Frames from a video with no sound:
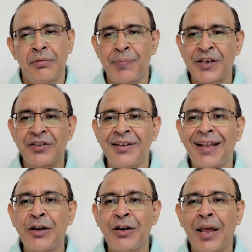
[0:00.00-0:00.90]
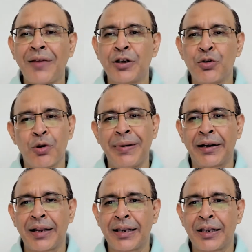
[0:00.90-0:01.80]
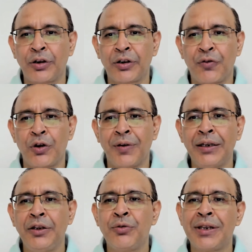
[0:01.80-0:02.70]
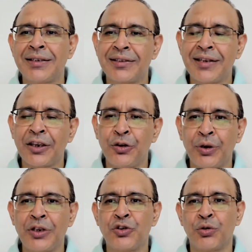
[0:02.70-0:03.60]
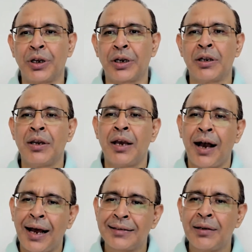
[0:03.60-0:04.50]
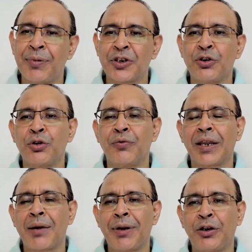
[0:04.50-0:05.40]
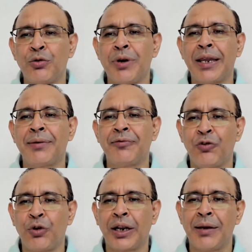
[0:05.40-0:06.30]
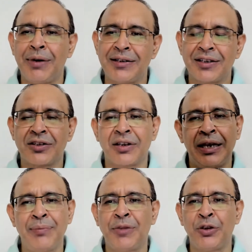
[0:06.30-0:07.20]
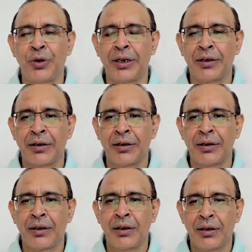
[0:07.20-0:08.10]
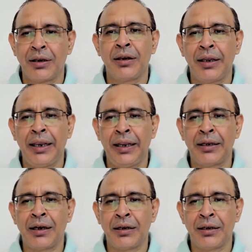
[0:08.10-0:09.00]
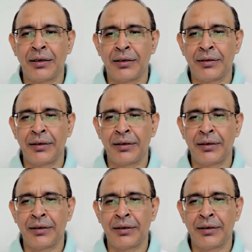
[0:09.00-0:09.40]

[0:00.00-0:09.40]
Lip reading: patient says, I don't have a glucometer, I cannot afford one. You can just check urine sugar. Ask the patient to wake up at 2 a.m., 4 a.m. and just keep the urine in a